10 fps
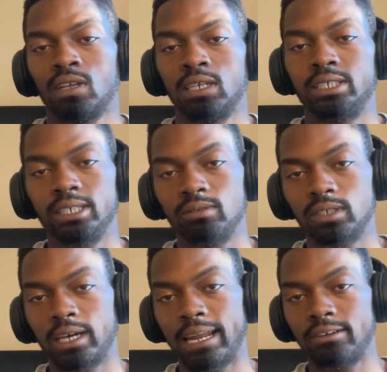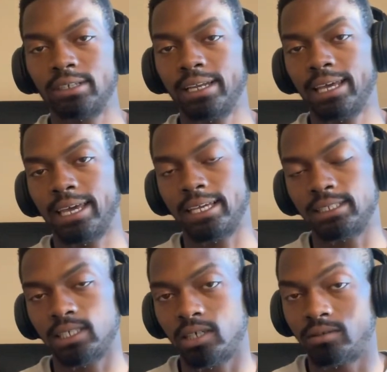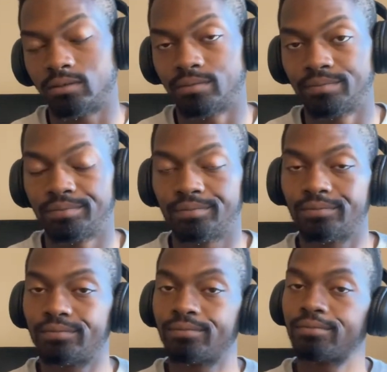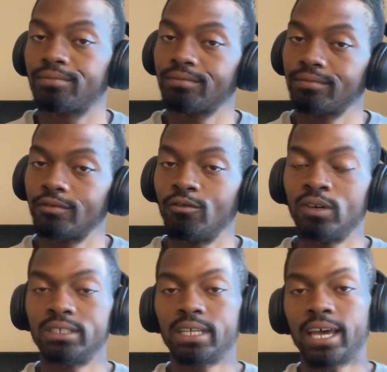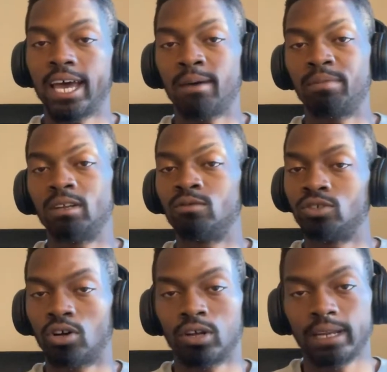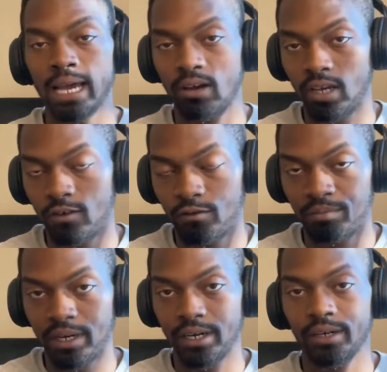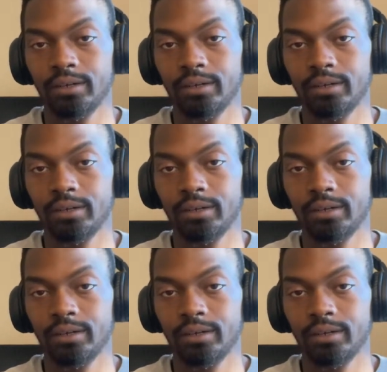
She was cut out the clan, so once that happened, it was all downhill from there.